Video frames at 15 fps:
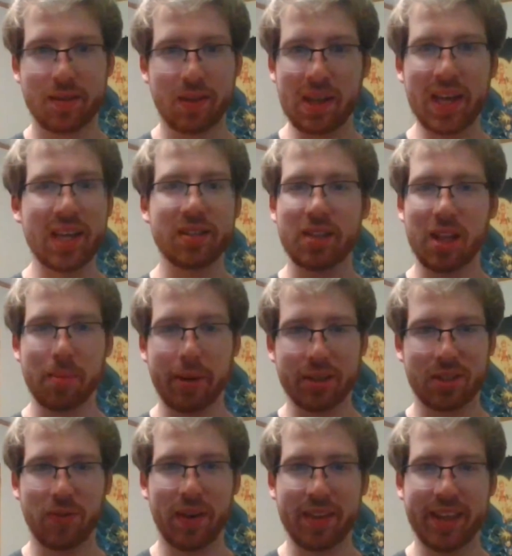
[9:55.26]
easily the
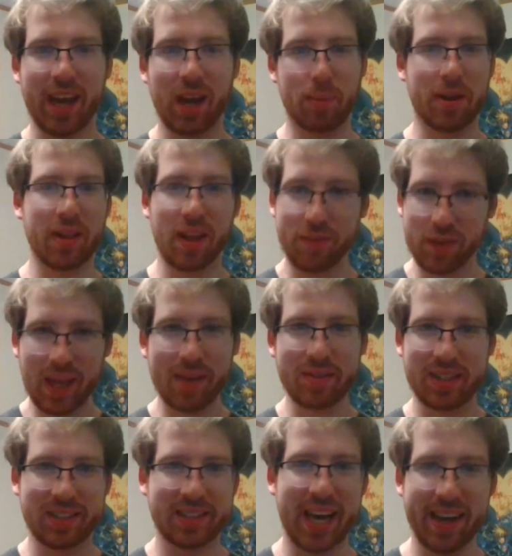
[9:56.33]
most fun deck building. If you gave us
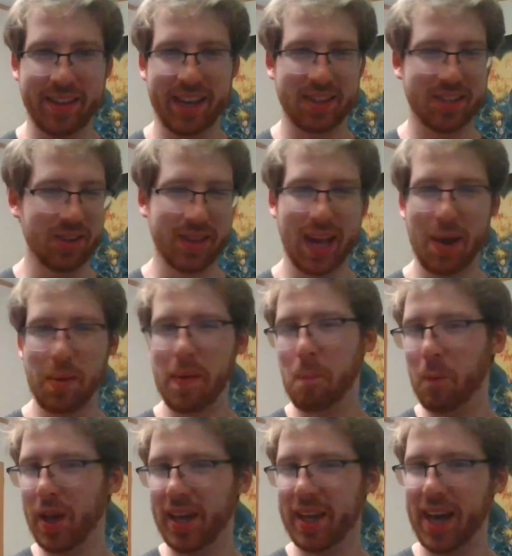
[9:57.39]
a side deck too, that would
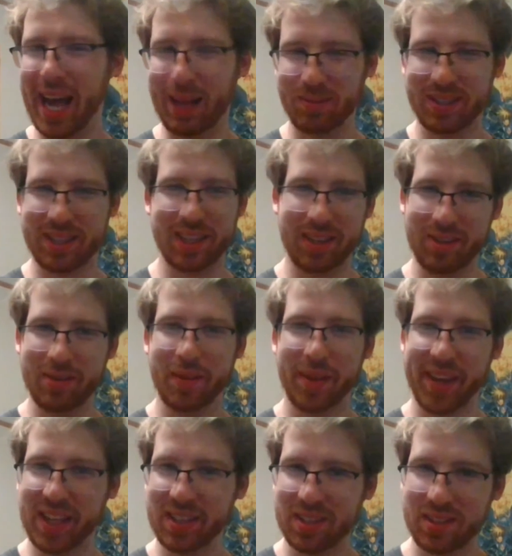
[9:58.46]
be
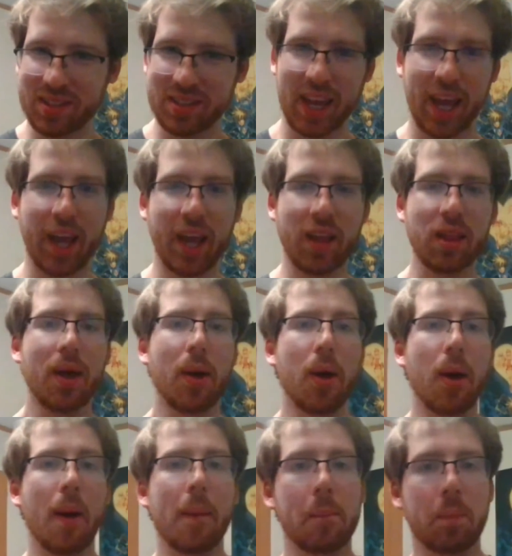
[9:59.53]
absolutely insane.
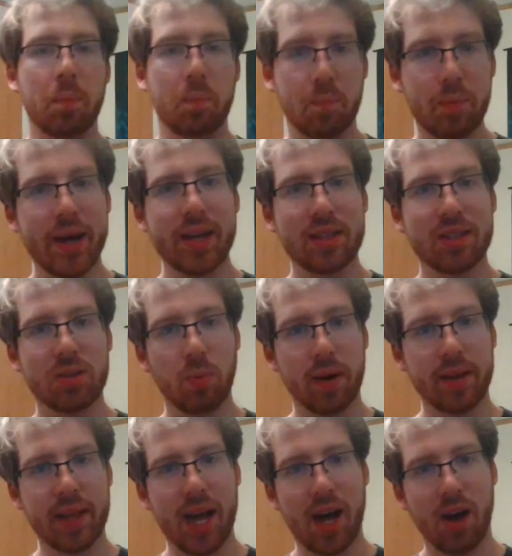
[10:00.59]
But we're
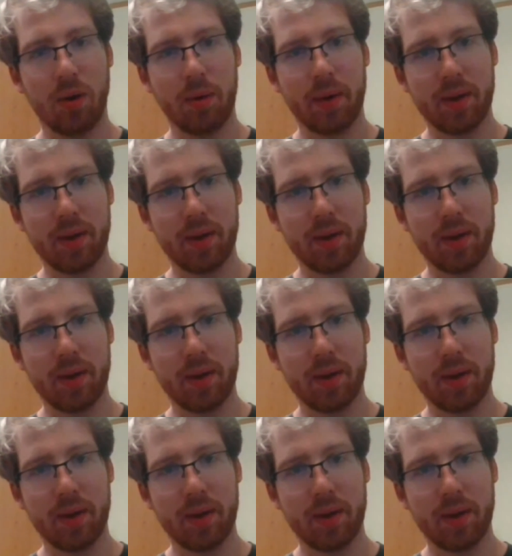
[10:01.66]
now